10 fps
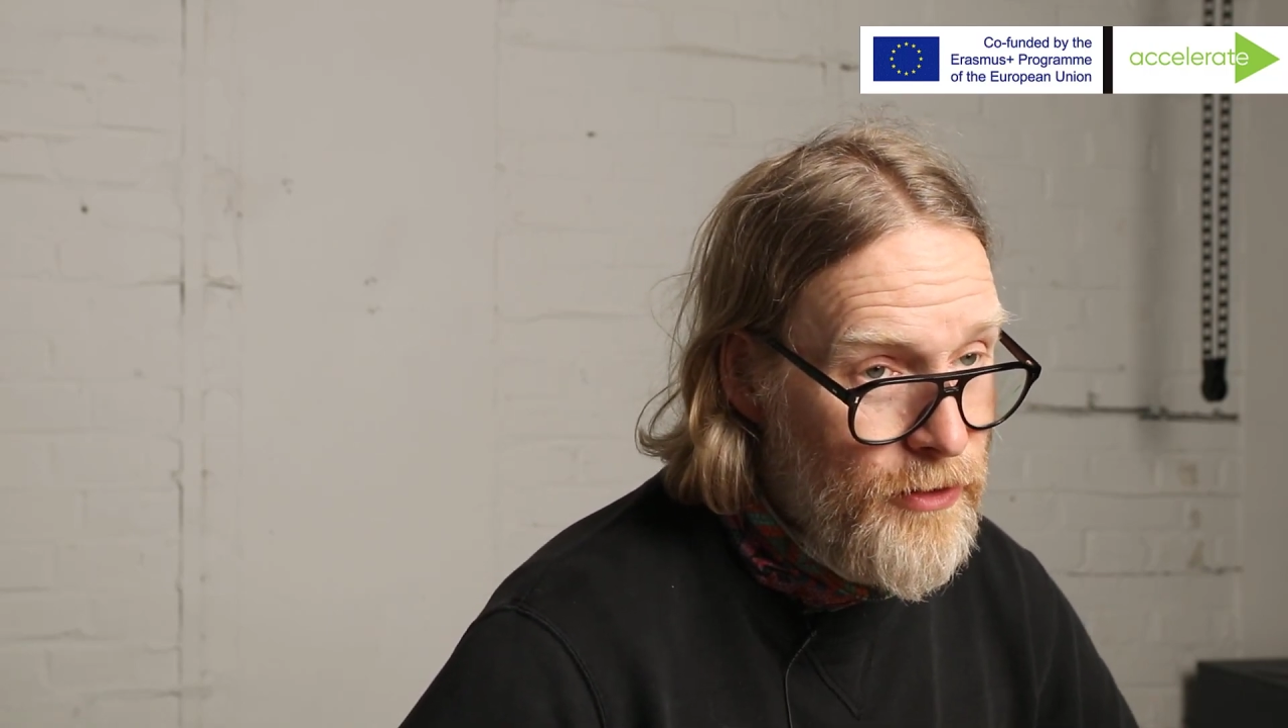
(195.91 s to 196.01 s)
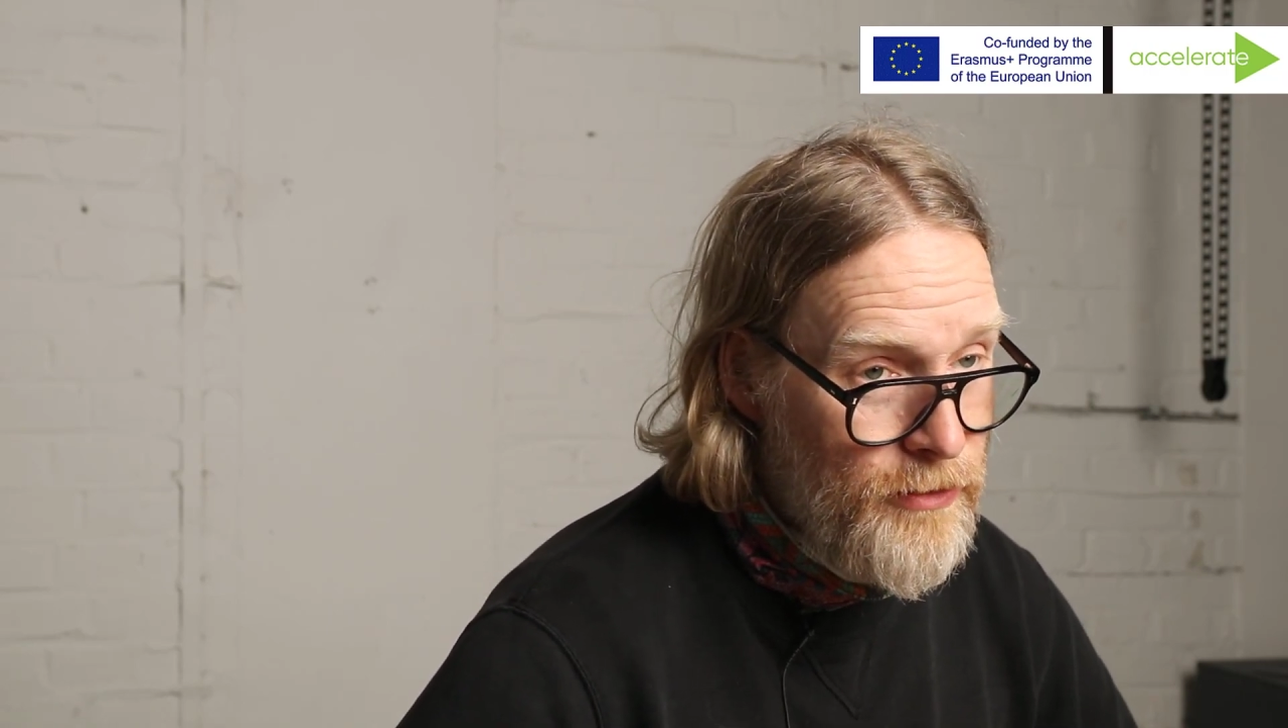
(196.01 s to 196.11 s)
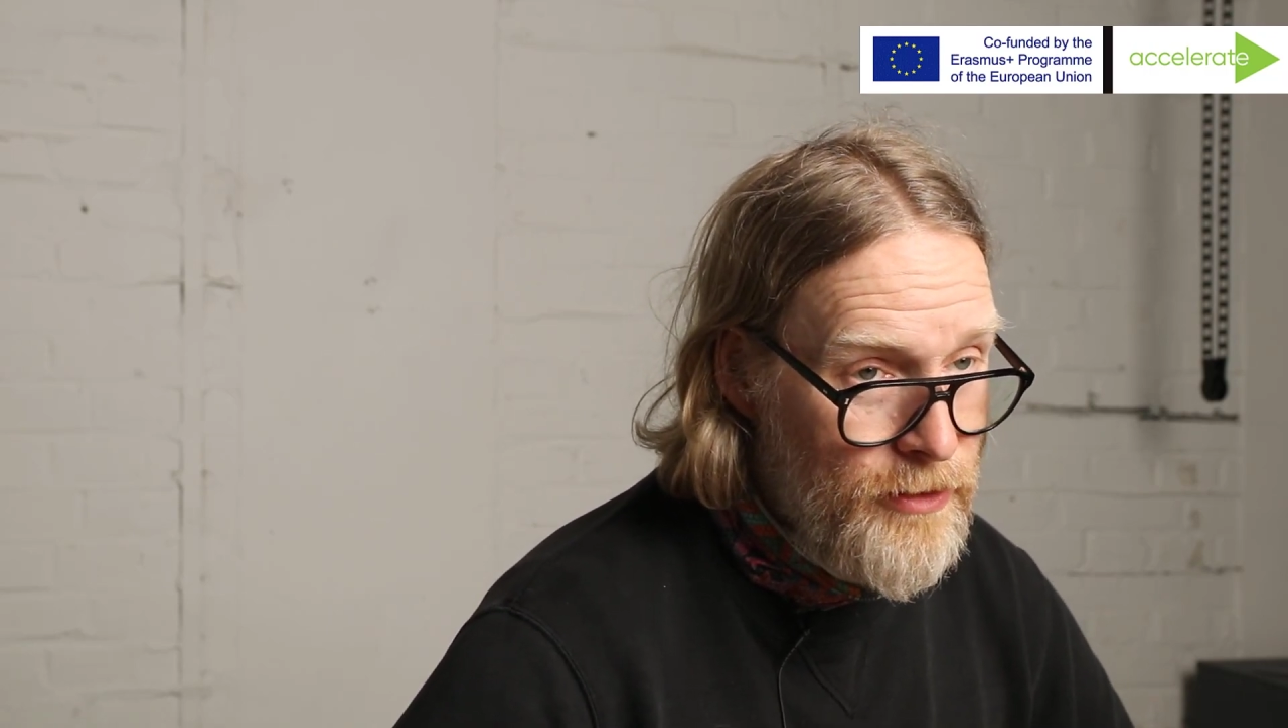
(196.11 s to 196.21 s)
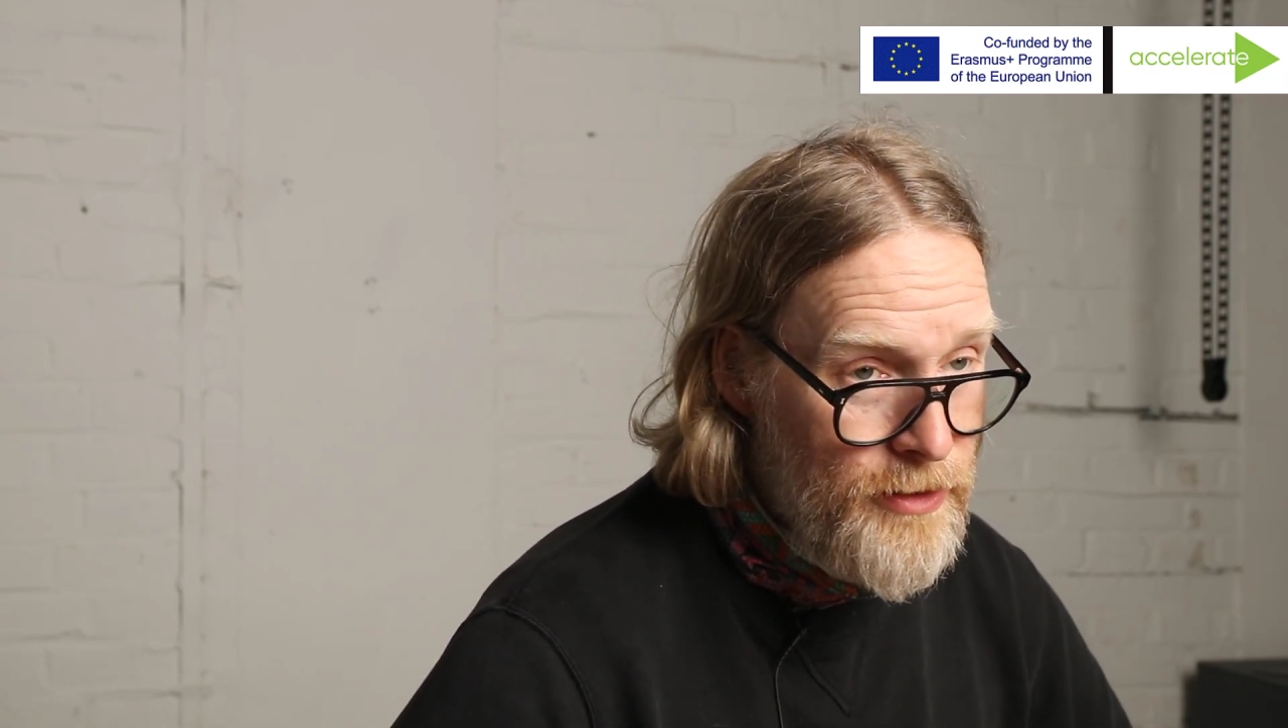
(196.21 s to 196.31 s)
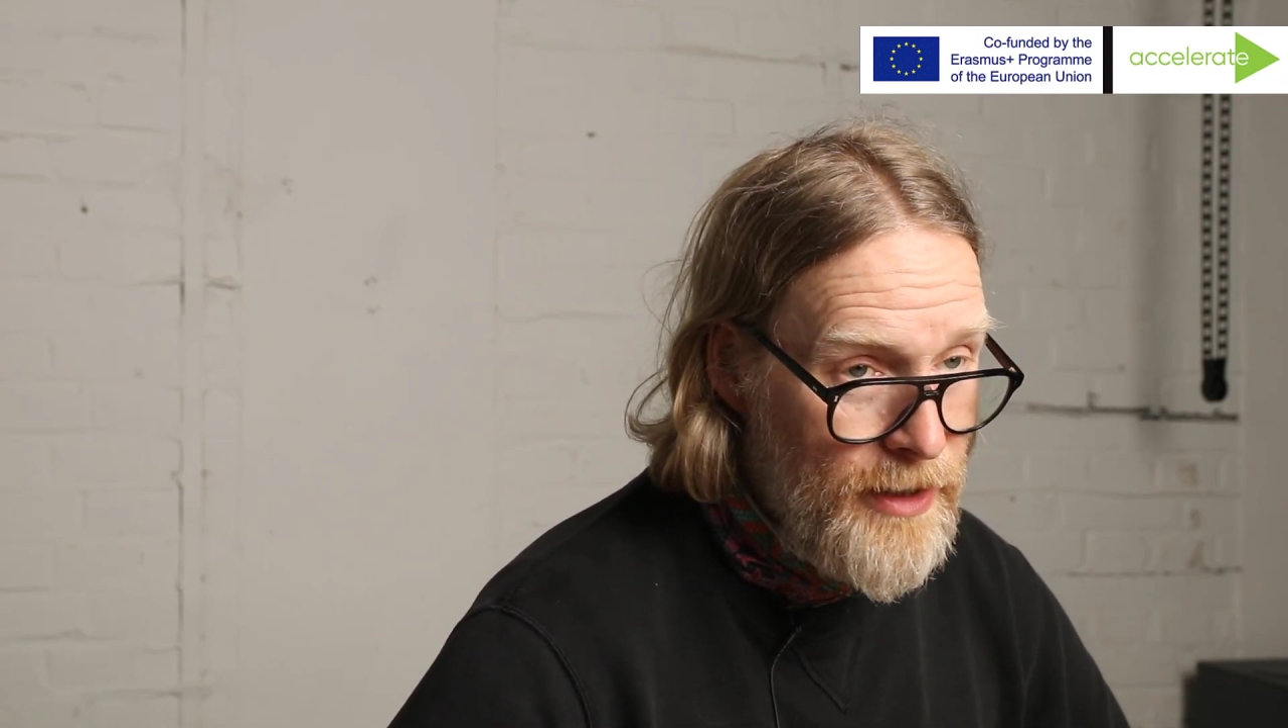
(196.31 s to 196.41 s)

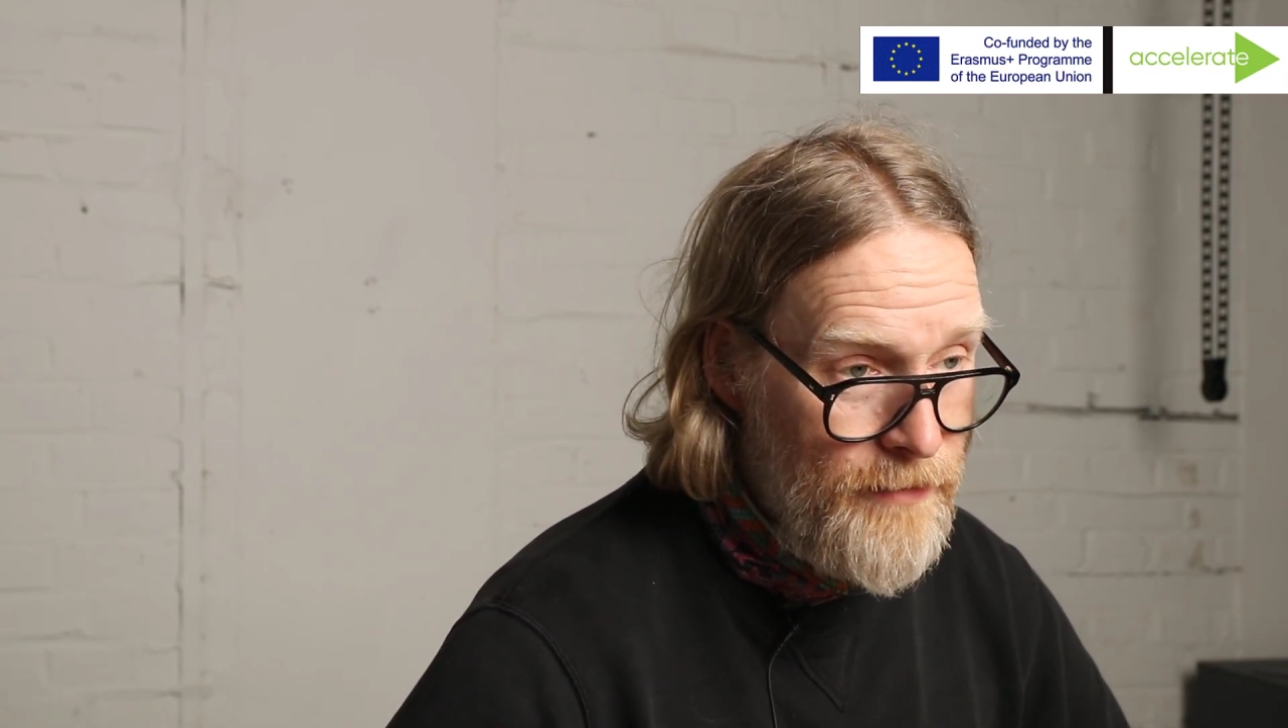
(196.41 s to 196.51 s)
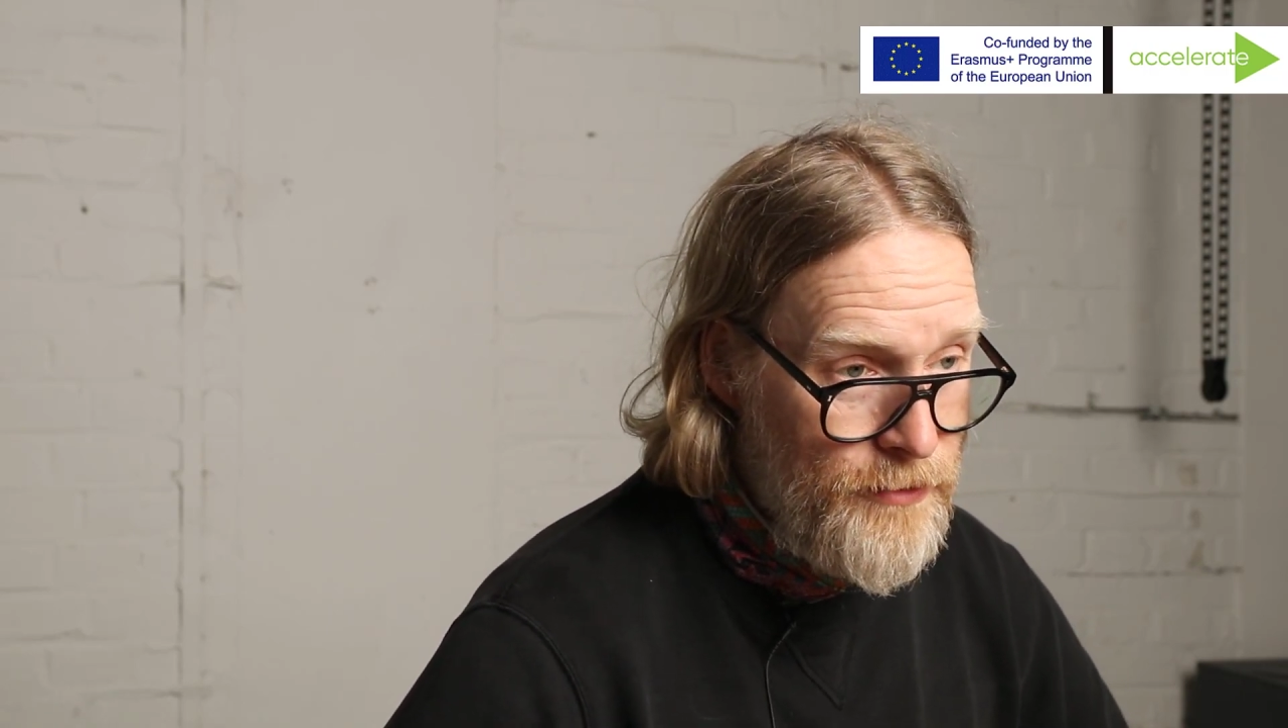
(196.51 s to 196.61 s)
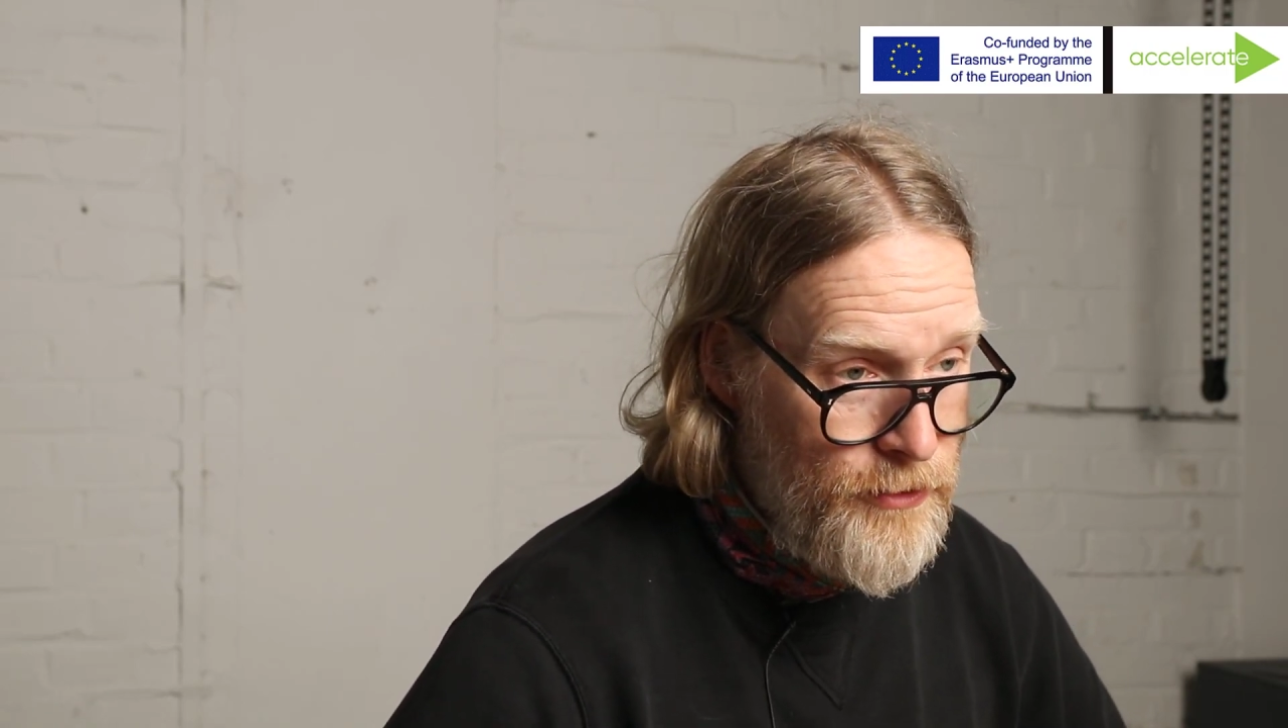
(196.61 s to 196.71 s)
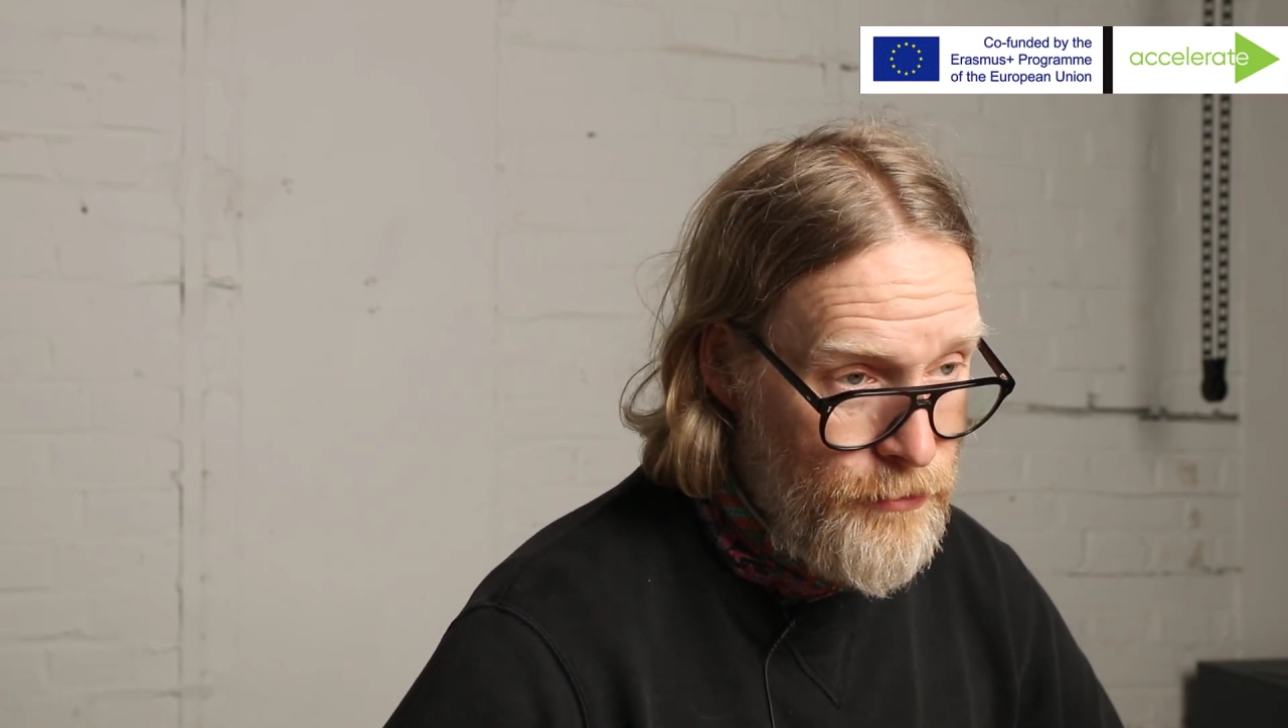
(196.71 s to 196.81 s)
cognitive